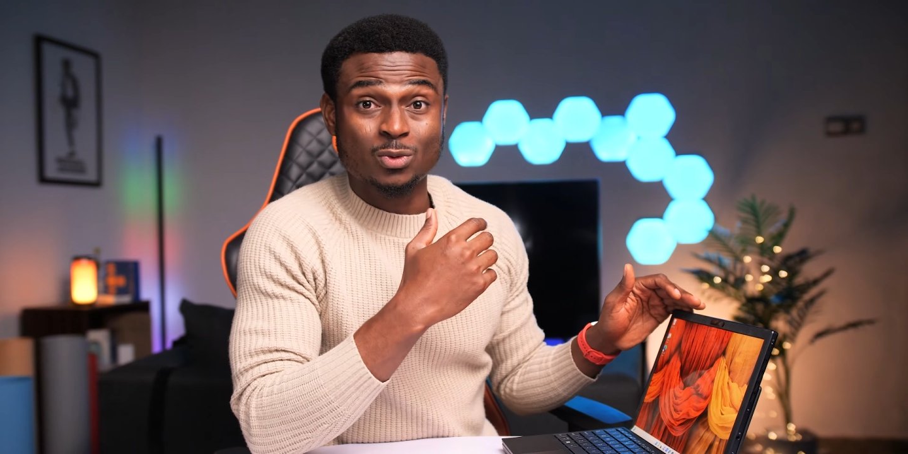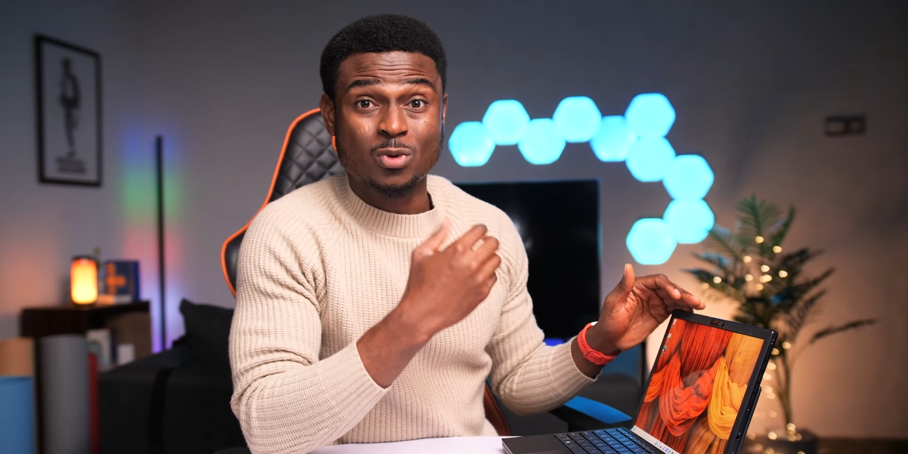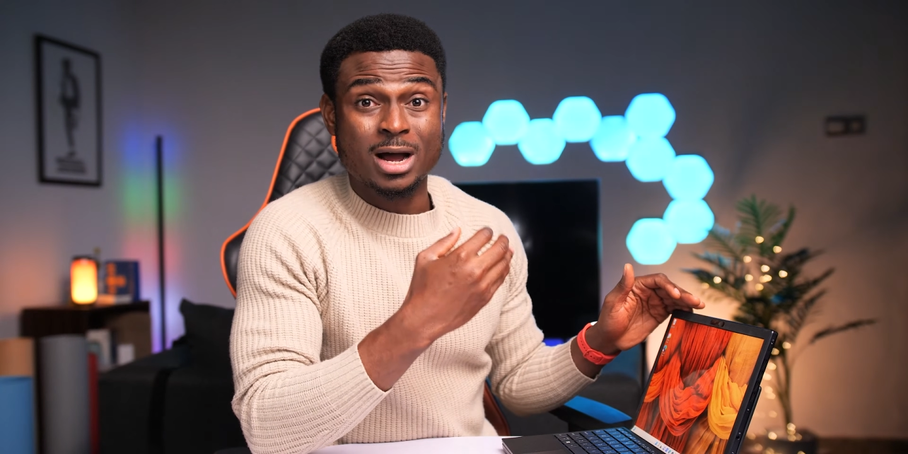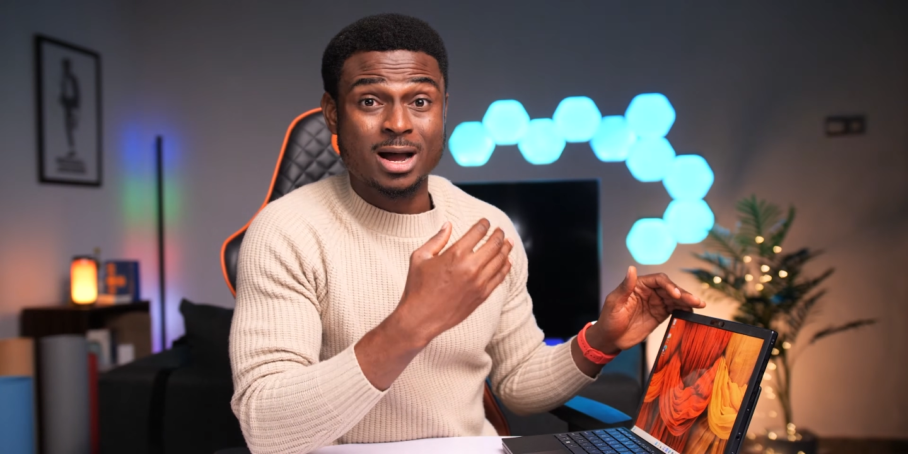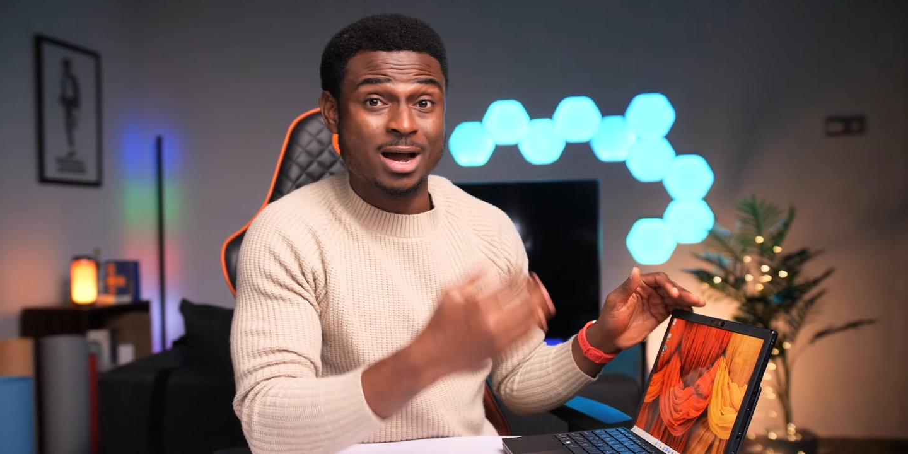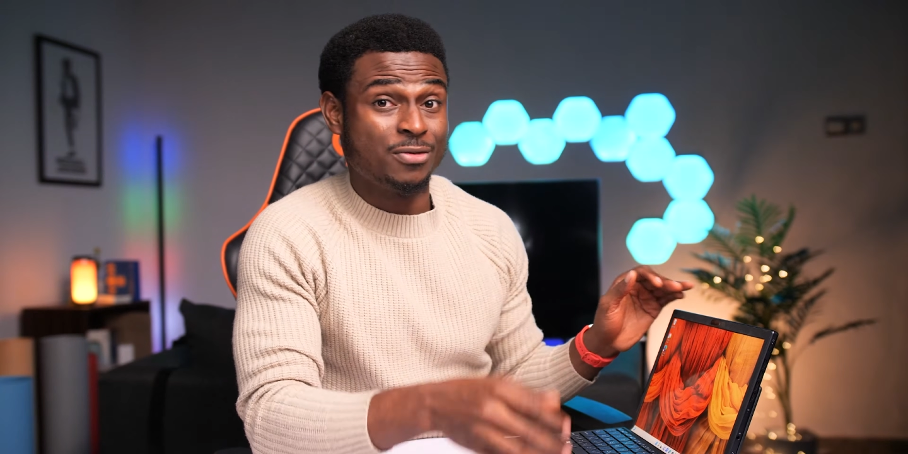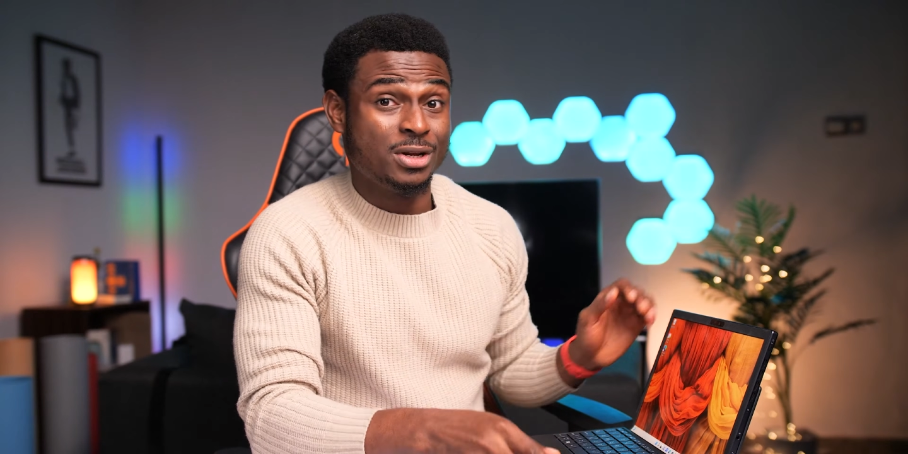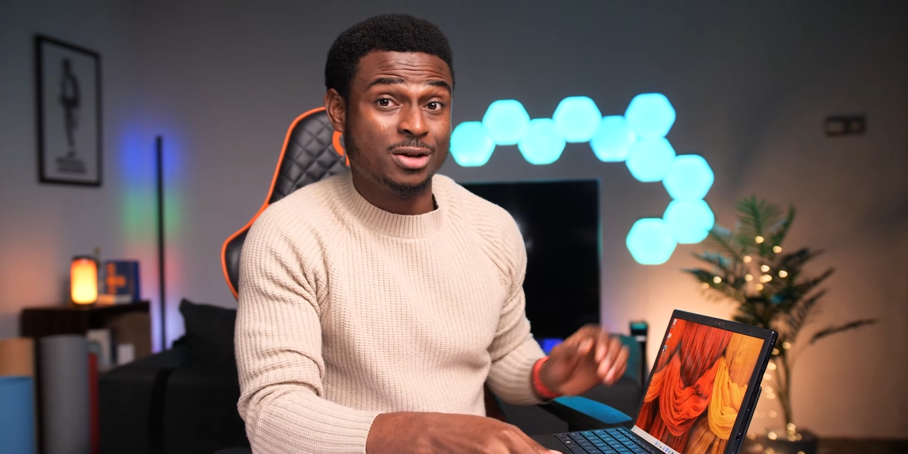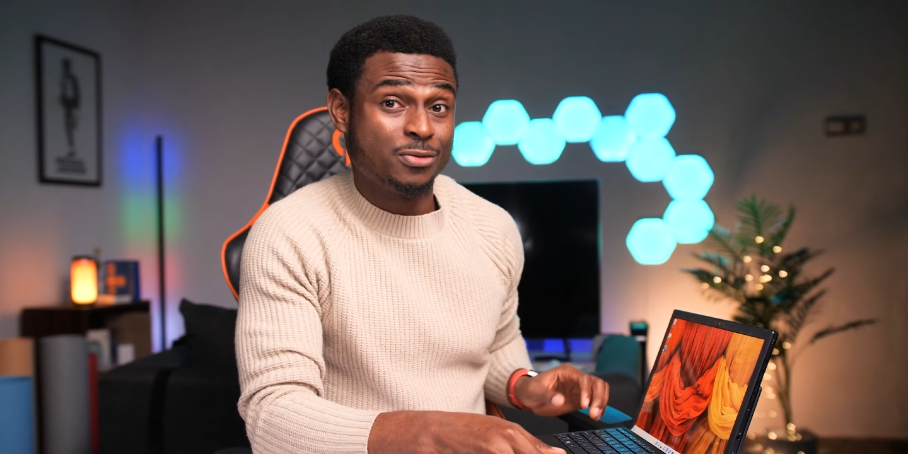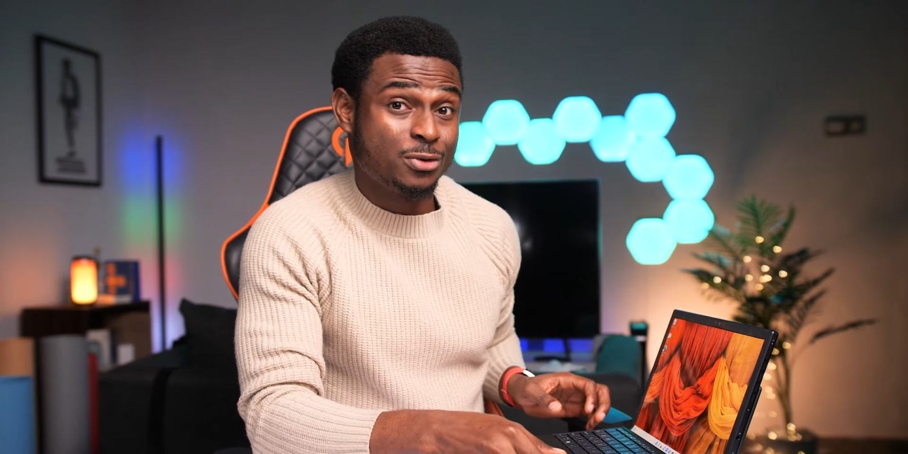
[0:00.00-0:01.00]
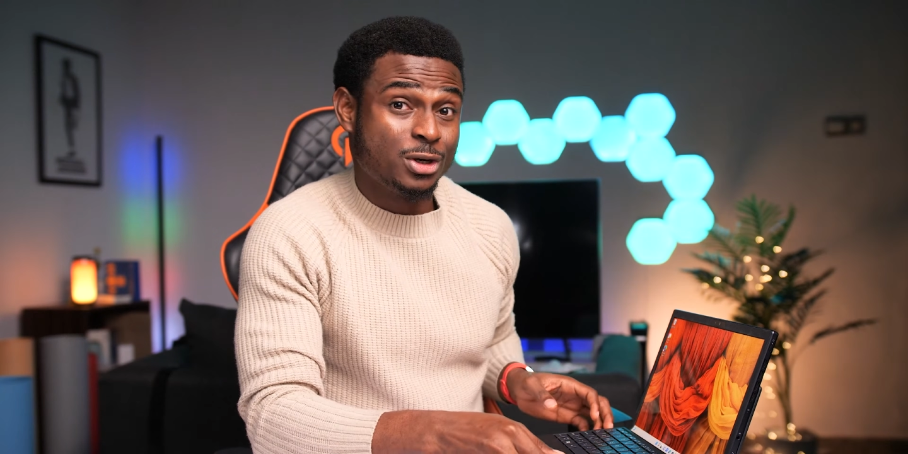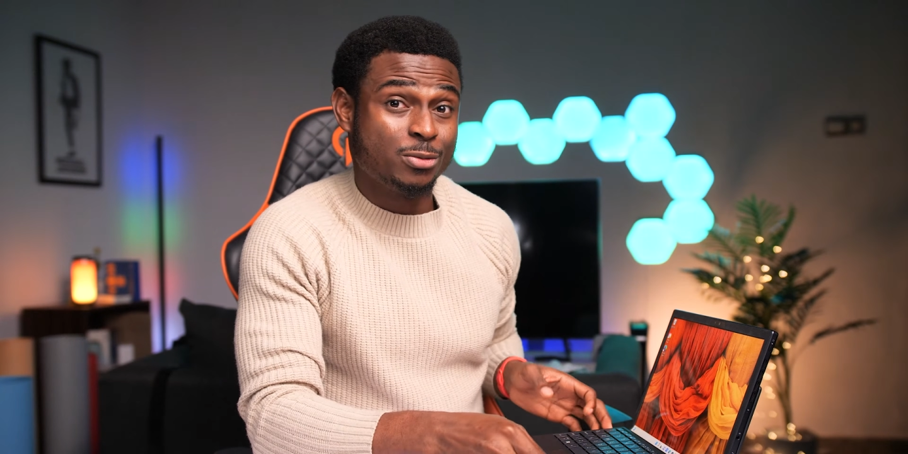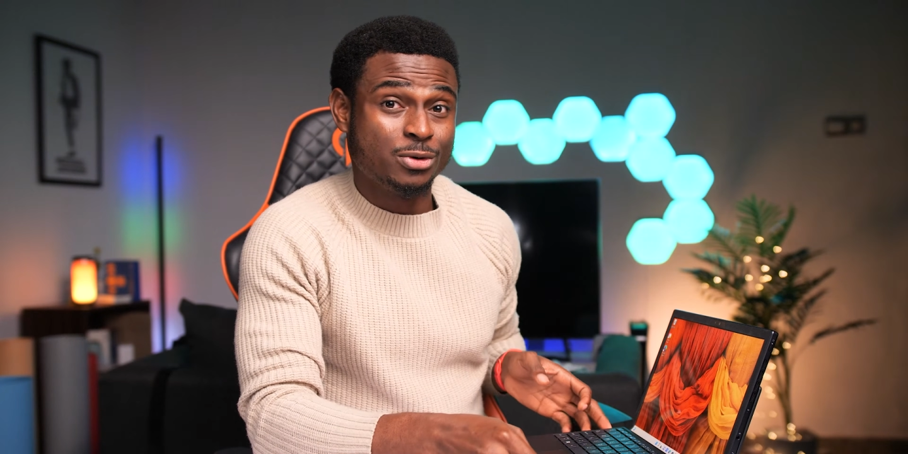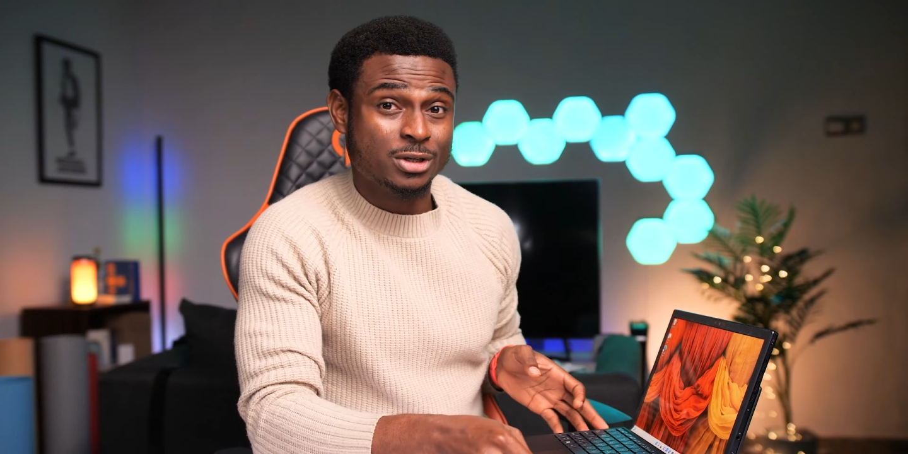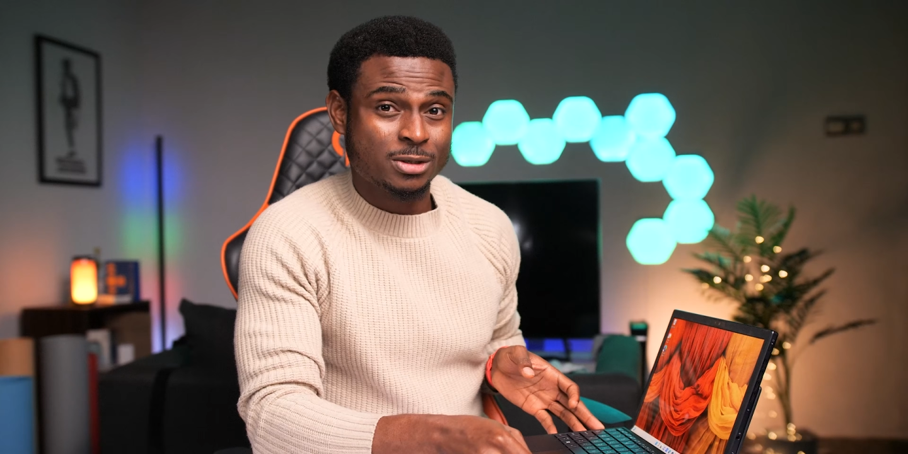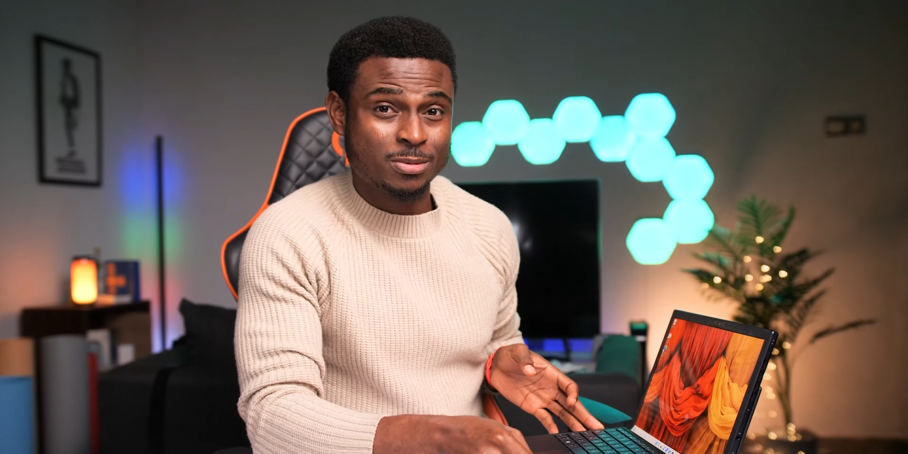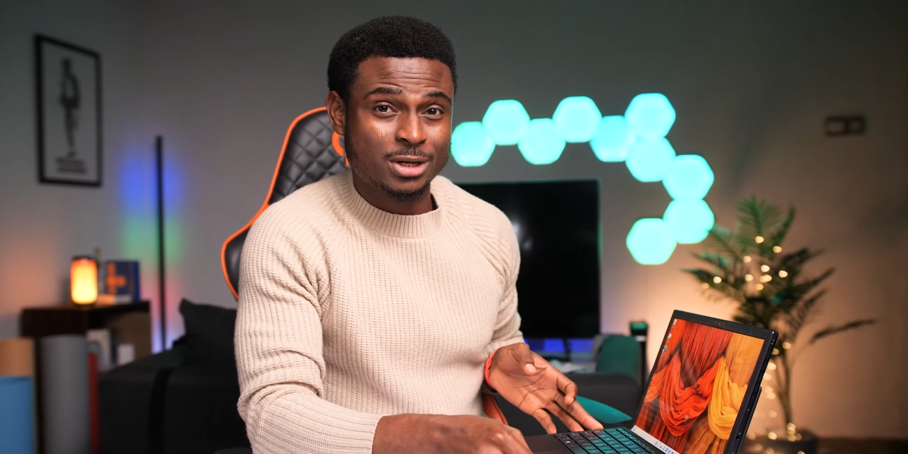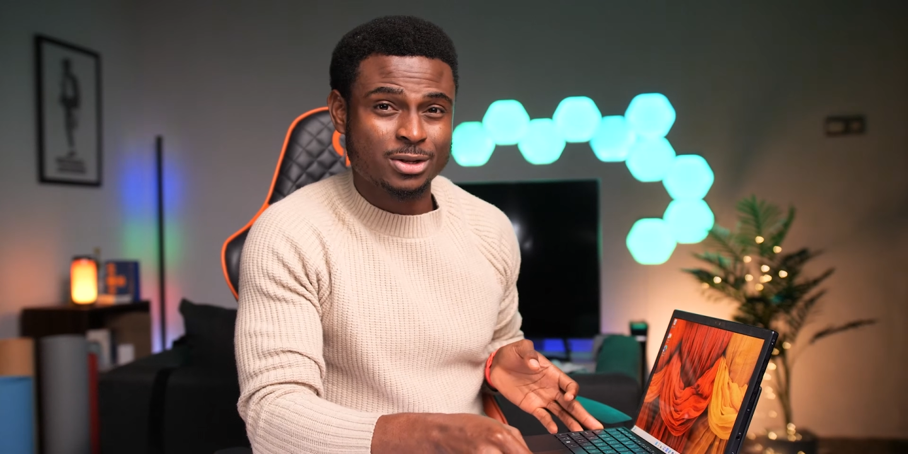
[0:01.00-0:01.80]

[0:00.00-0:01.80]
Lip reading: while having a foldable display,